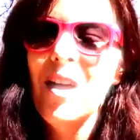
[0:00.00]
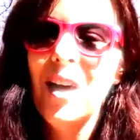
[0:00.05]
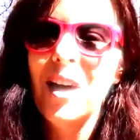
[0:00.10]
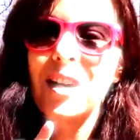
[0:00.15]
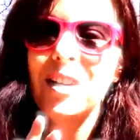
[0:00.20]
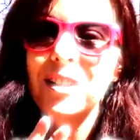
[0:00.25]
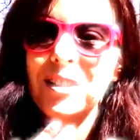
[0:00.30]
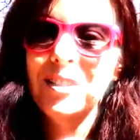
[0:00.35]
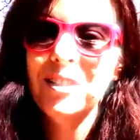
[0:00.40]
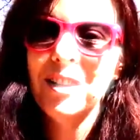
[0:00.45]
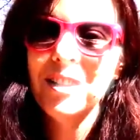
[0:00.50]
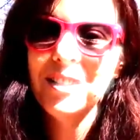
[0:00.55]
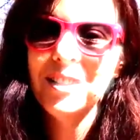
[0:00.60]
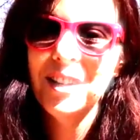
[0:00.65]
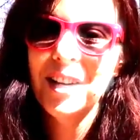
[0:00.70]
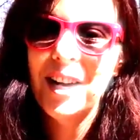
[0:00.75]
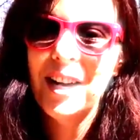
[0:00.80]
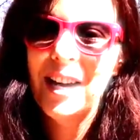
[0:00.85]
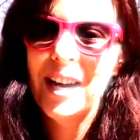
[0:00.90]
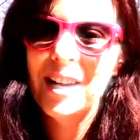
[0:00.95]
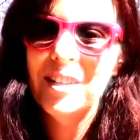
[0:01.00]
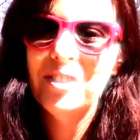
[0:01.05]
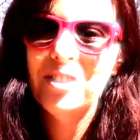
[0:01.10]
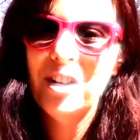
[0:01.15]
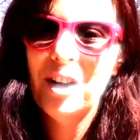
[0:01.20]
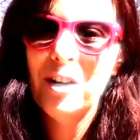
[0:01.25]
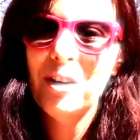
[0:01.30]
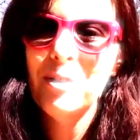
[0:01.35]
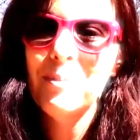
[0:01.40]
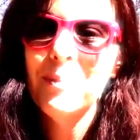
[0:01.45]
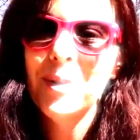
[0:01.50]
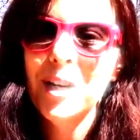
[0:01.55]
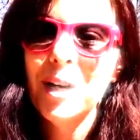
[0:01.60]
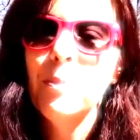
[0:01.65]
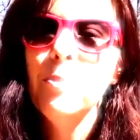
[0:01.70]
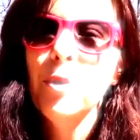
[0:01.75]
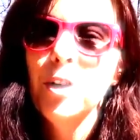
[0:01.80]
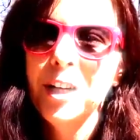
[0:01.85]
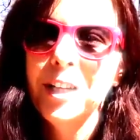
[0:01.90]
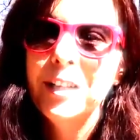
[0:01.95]
And it sucks that I can't share it, but I'm
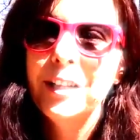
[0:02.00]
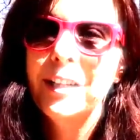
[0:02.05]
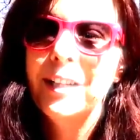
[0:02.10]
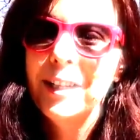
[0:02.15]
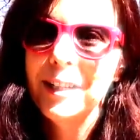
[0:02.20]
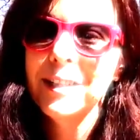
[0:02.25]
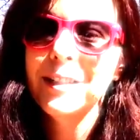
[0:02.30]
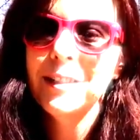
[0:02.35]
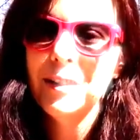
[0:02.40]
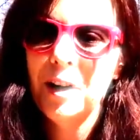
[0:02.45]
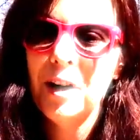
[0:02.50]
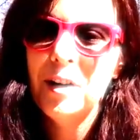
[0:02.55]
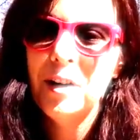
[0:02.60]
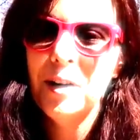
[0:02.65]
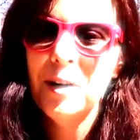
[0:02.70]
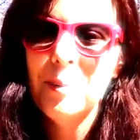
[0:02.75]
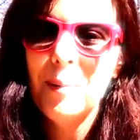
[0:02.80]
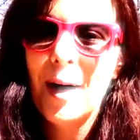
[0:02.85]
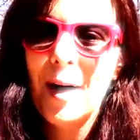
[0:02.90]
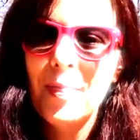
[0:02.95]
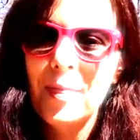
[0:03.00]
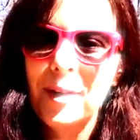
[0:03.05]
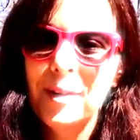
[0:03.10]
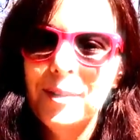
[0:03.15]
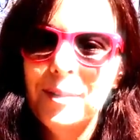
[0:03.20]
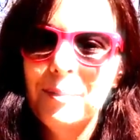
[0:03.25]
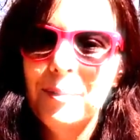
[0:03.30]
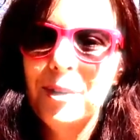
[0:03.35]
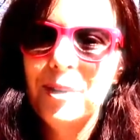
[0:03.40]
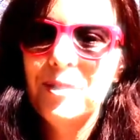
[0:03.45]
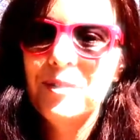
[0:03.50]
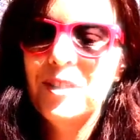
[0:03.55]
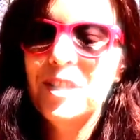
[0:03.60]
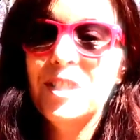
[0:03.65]
really excited about this move.